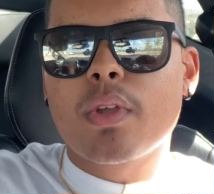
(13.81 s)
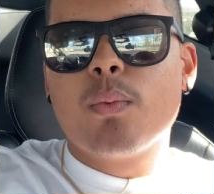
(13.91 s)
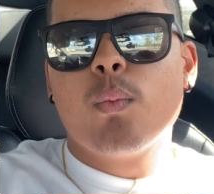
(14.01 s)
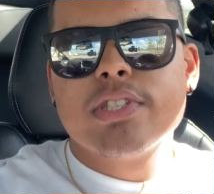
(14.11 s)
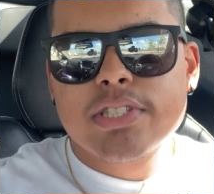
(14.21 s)

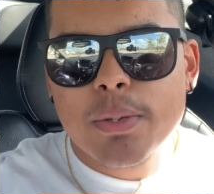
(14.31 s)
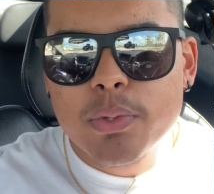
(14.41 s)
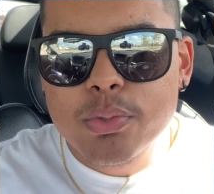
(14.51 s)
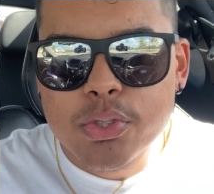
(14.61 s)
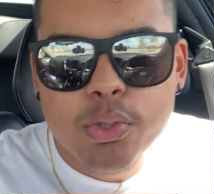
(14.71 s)
What's up,
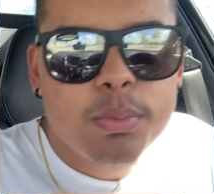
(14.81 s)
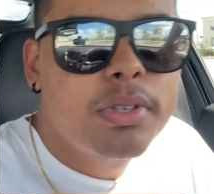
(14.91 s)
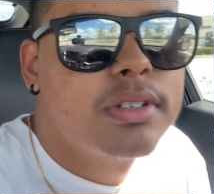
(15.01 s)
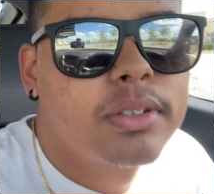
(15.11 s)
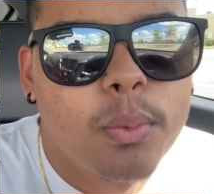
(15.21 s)
YouTube?
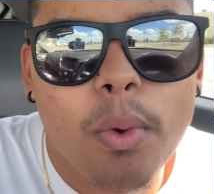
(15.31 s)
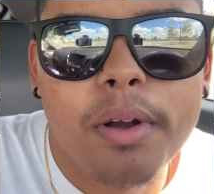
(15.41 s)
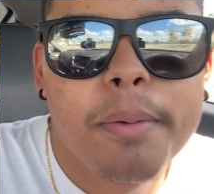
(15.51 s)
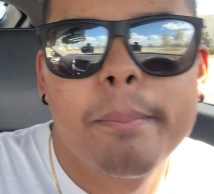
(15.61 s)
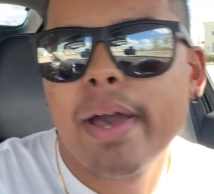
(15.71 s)

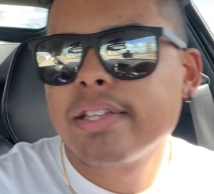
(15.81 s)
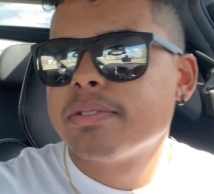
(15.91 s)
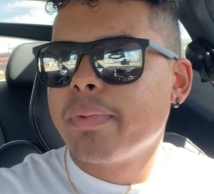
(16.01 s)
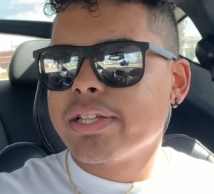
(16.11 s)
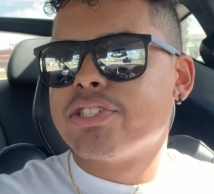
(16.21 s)
Welcome back to
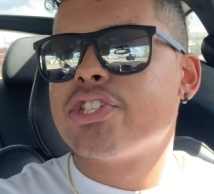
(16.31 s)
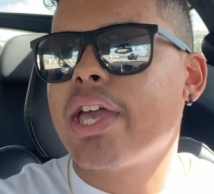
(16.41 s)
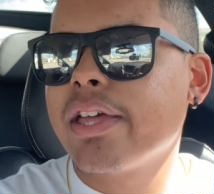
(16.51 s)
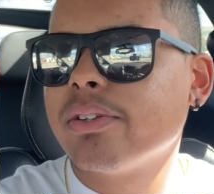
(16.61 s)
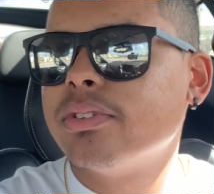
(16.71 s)
my
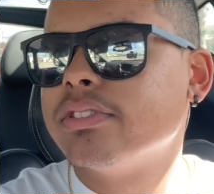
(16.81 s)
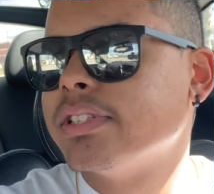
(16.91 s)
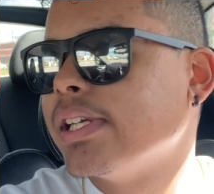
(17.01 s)
channel.